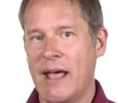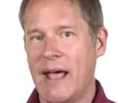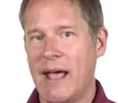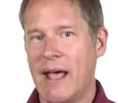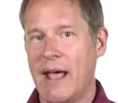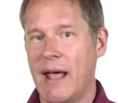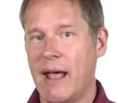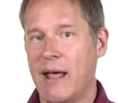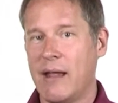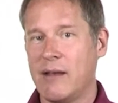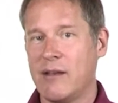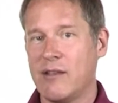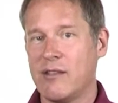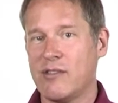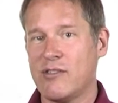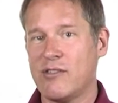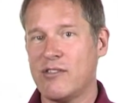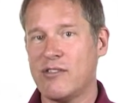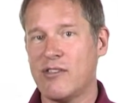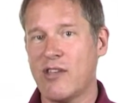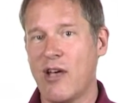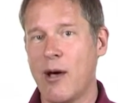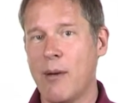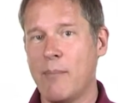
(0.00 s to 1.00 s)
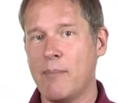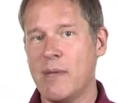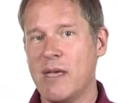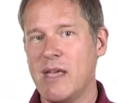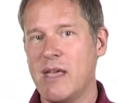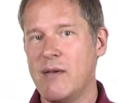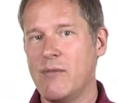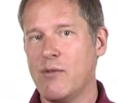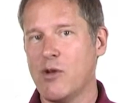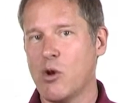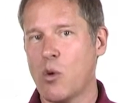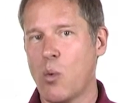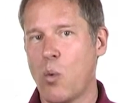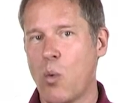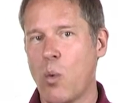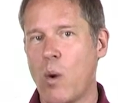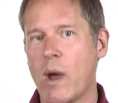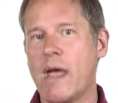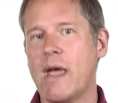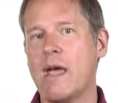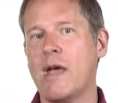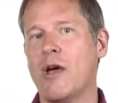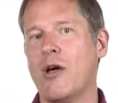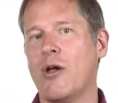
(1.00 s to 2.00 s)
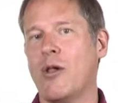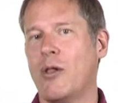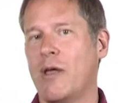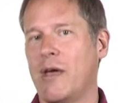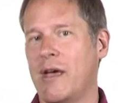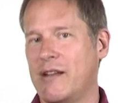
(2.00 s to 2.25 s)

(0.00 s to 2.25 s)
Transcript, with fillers: and some even wail